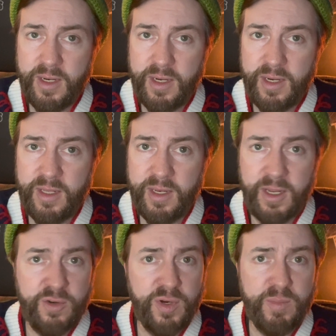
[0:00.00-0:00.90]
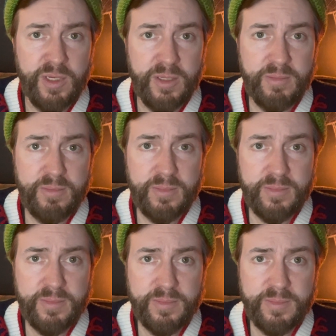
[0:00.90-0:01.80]
I think I dreamed it.
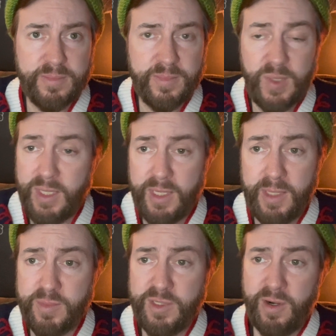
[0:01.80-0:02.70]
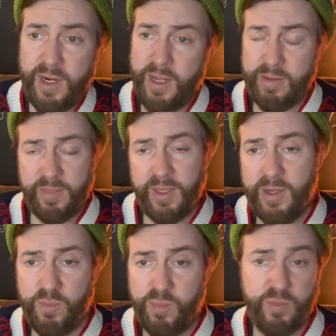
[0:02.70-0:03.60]
I'm sorry.
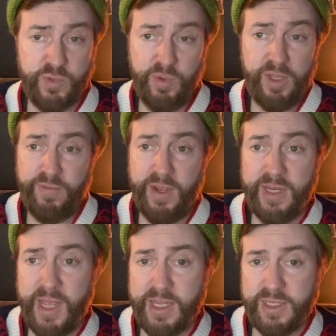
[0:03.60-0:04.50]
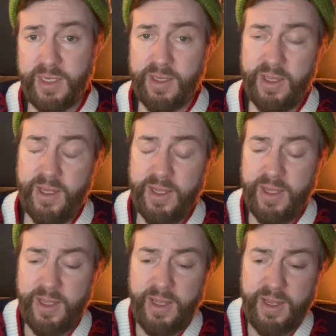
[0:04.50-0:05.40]
It was really fantastic.
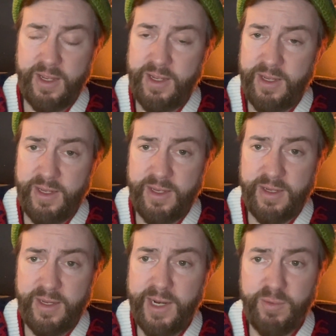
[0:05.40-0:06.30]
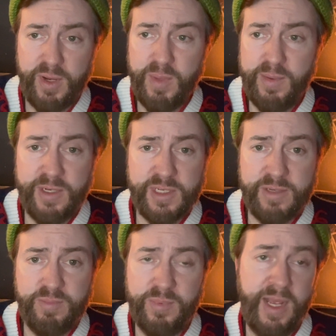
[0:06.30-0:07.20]
Anyway, maybe
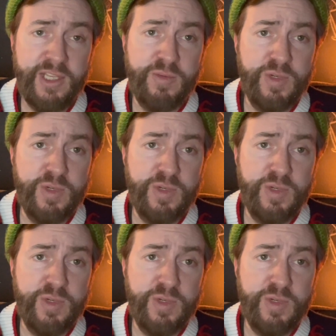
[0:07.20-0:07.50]
just add some